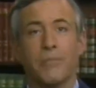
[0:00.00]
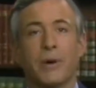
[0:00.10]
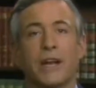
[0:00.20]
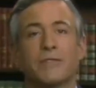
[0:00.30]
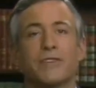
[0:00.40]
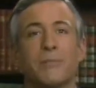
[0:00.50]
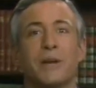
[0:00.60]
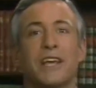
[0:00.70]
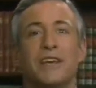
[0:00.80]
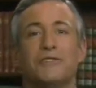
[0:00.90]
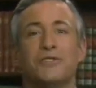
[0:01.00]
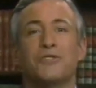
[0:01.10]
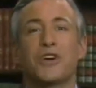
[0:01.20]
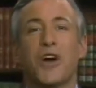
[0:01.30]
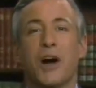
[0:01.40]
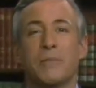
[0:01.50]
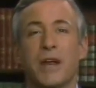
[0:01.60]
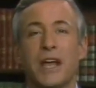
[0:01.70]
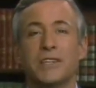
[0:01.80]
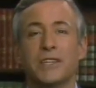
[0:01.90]
But if somebody gives you the
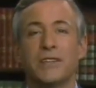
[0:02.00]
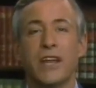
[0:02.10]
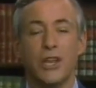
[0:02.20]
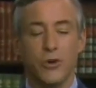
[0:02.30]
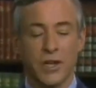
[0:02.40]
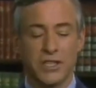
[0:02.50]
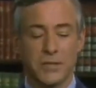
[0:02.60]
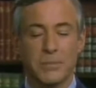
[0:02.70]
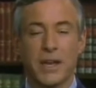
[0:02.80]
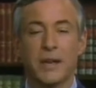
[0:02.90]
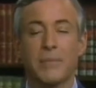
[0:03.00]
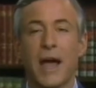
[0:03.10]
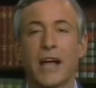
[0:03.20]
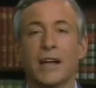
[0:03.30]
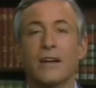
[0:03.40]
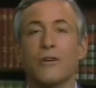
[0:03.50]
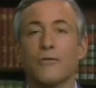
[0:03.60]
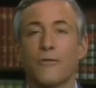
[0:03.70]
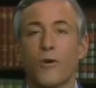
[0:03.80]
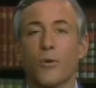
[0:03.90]
combination, then you can spin it back,
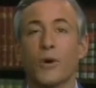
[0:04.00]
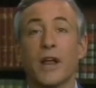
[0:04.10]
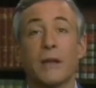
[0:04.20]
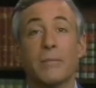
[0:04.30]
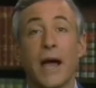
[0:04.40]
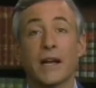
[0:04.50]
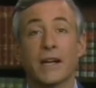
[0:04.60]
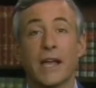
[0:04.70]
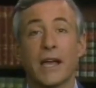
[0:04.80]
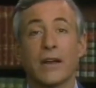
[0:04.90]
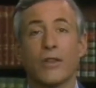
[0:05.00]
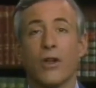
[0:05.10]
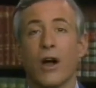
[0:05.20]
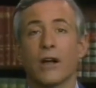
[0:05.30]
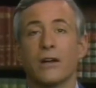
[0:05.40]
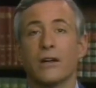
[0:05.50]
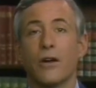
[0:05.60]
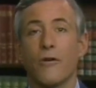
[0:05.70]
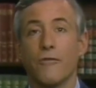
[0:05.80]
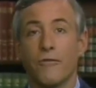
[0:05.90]
forward, and back again, and the lock
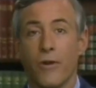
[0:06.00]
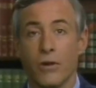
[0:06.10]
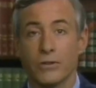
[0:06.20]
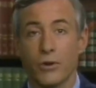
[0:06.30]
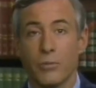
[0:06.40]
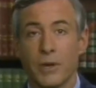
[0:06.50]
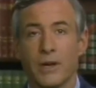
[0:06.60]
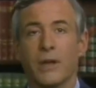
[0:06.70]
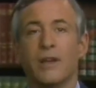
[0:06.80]
falls open.